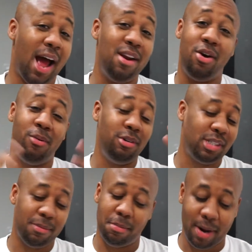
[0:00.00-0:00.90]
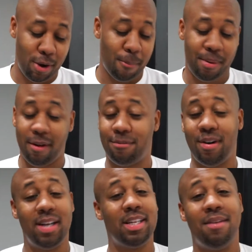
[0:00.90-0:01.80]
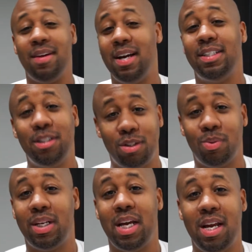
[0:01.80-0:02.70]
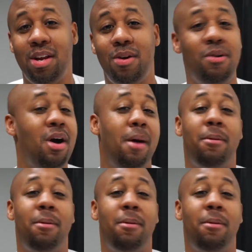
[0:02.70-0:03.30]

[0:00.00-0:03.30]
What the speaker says: I know some of my European friends have issues with the EU,